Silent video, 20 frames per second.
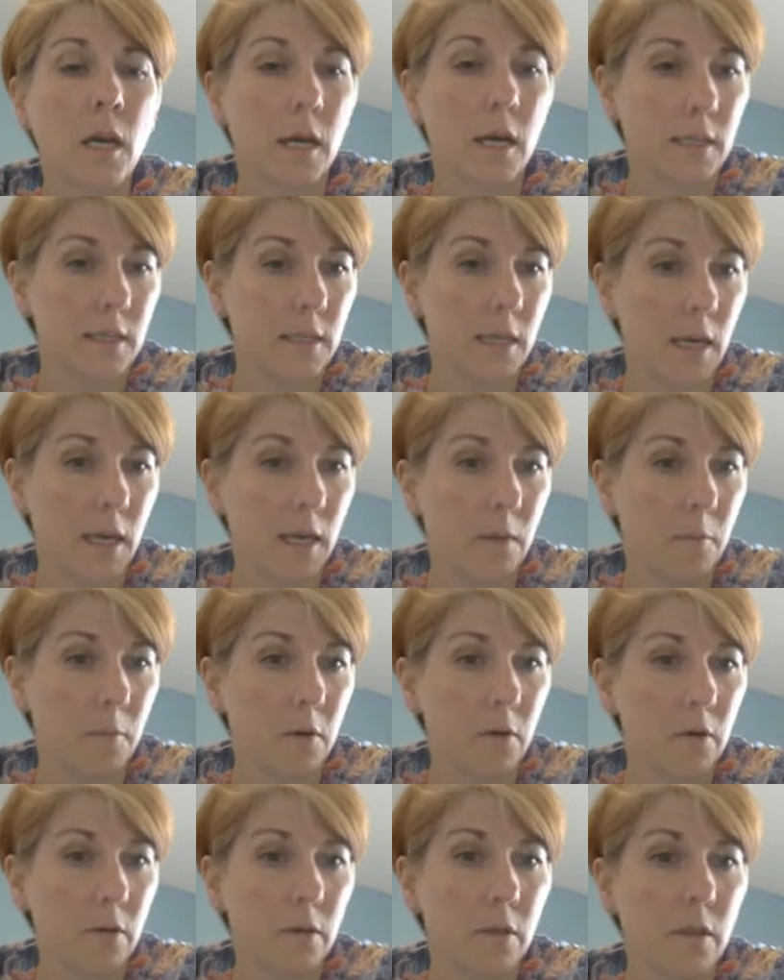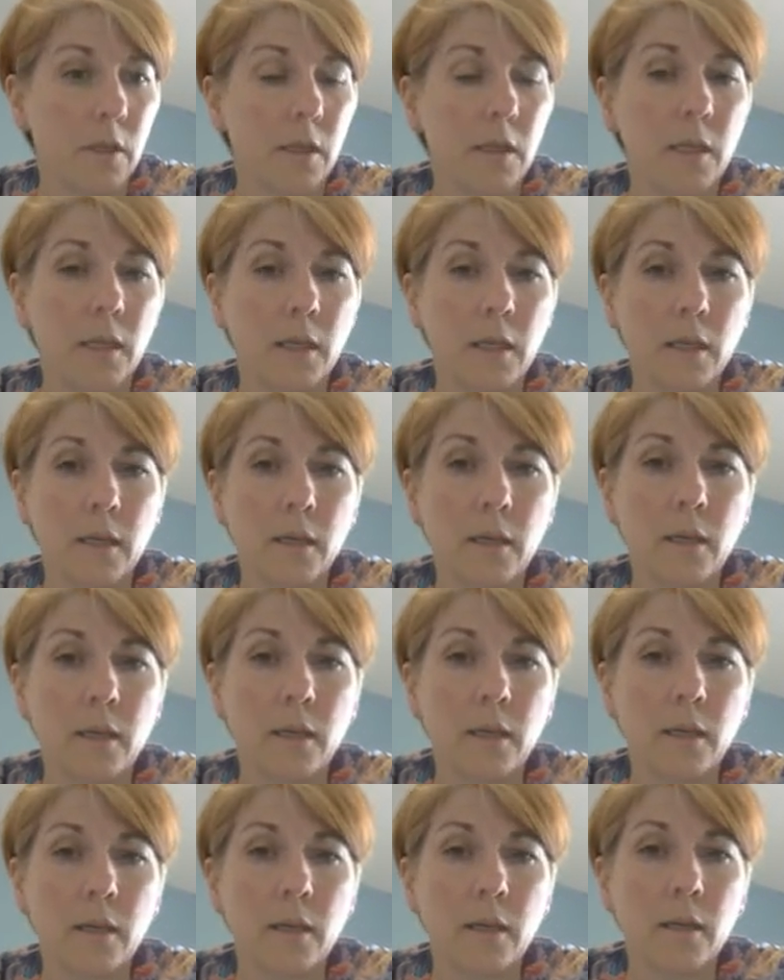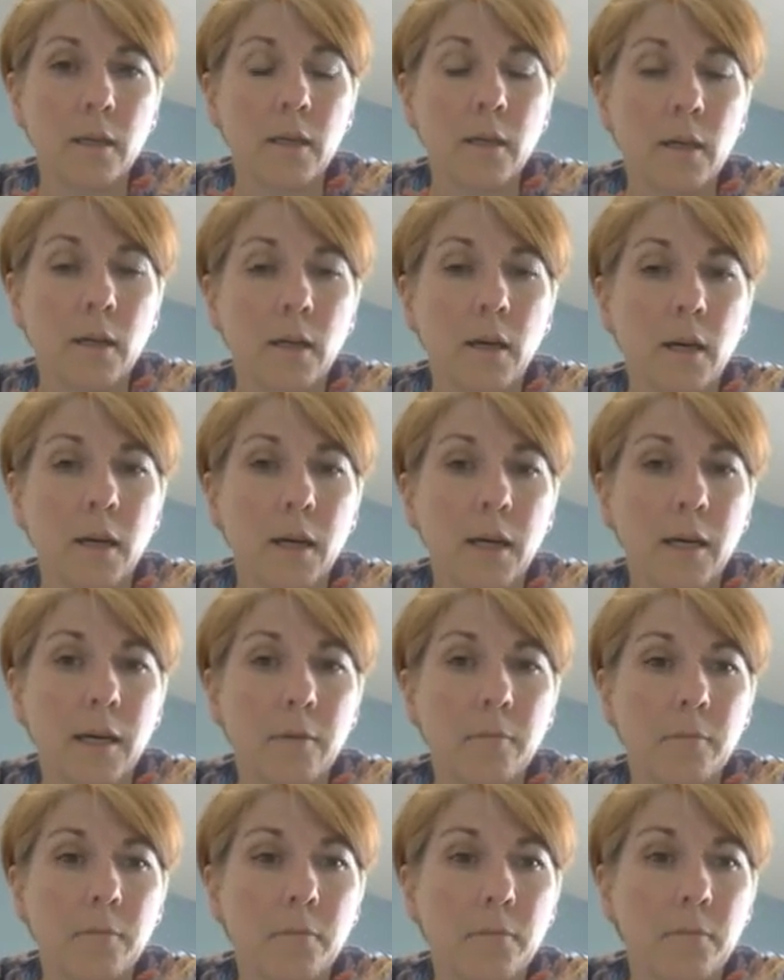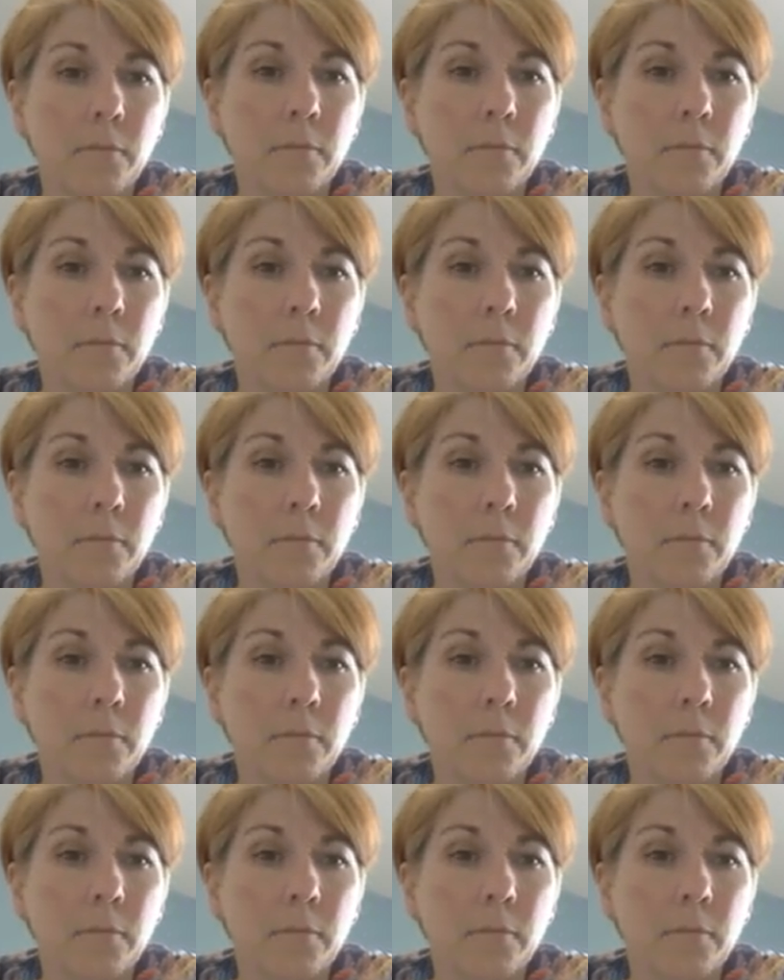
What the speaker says: a table in our